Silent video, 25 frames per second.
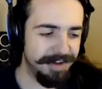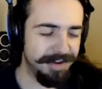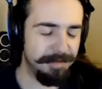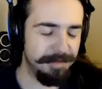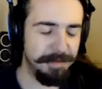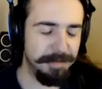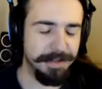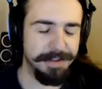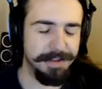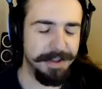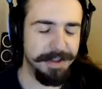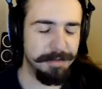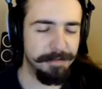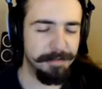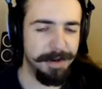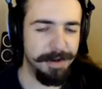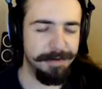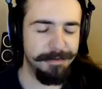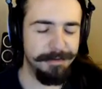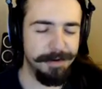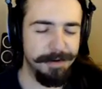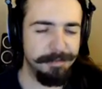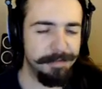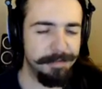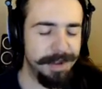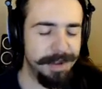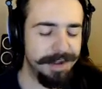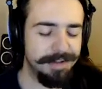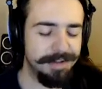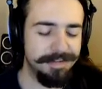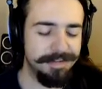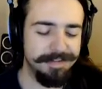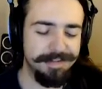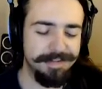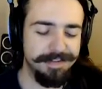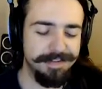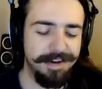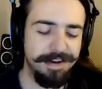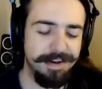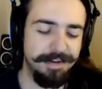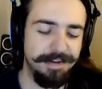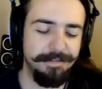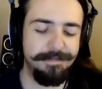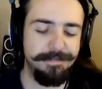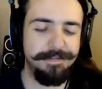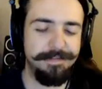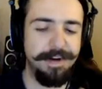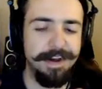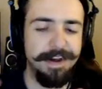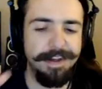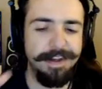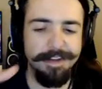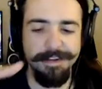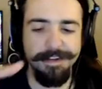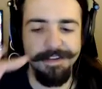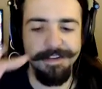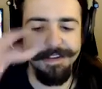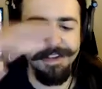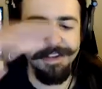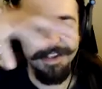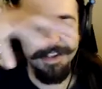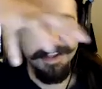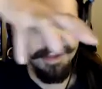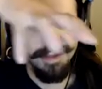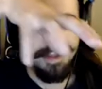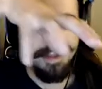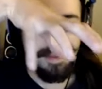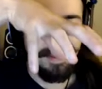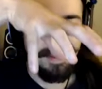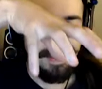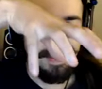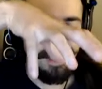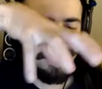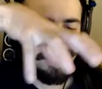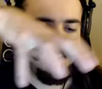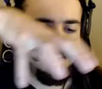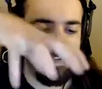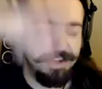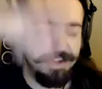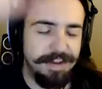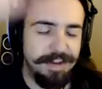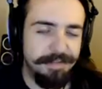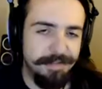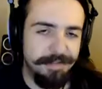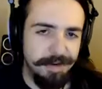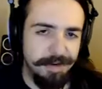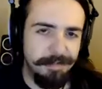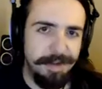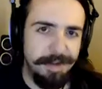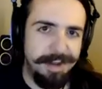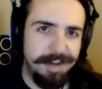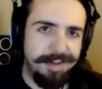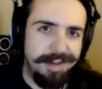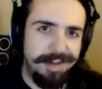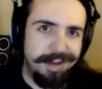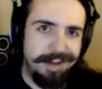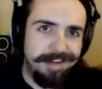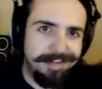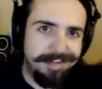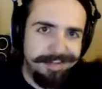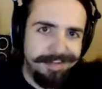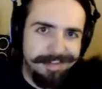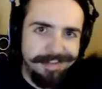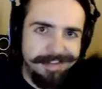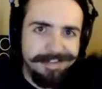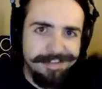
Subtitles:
I look at my roommate's fungal tea fermentation.